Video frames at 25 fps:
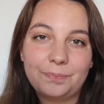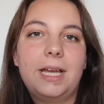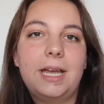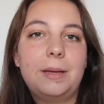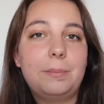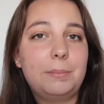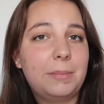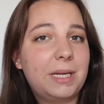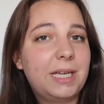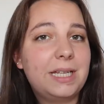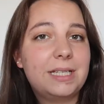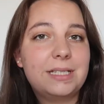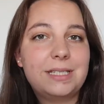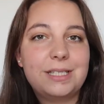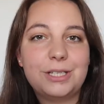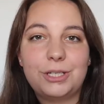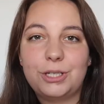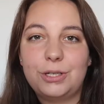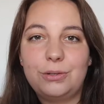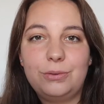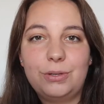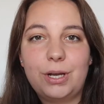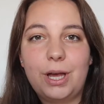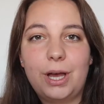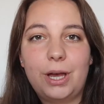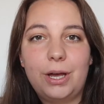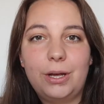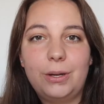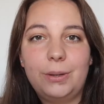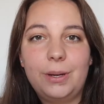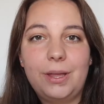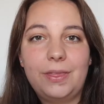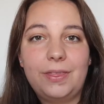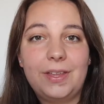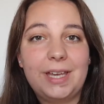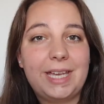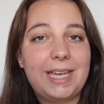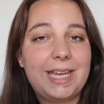It means that you
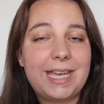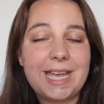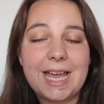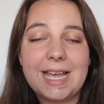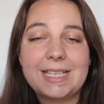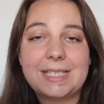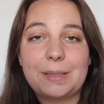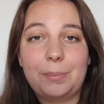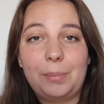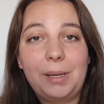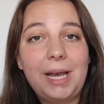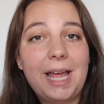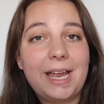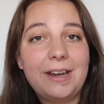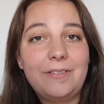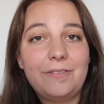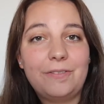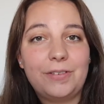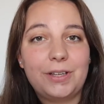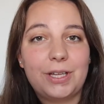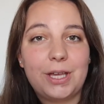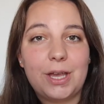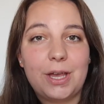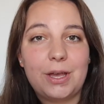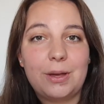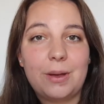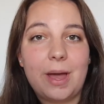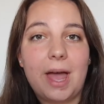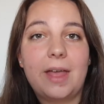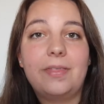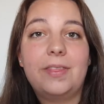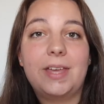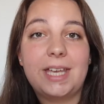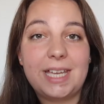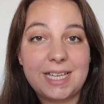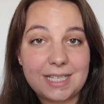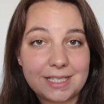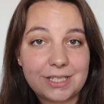know that he has a plan for you
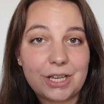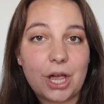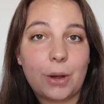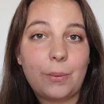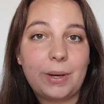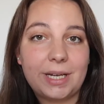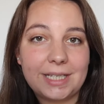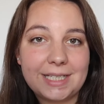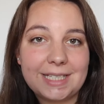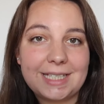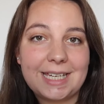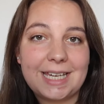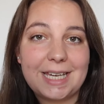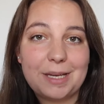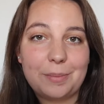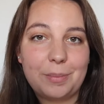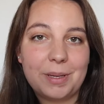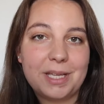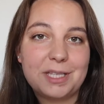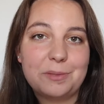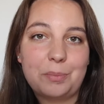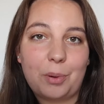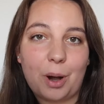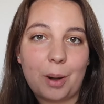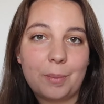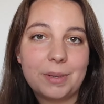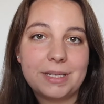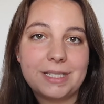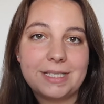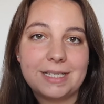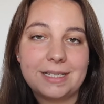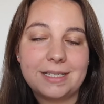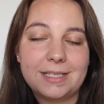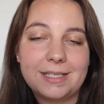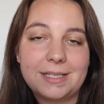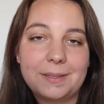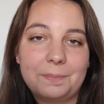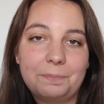and that he's going to keep his
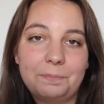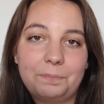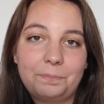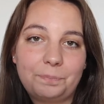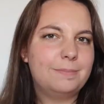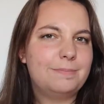promises.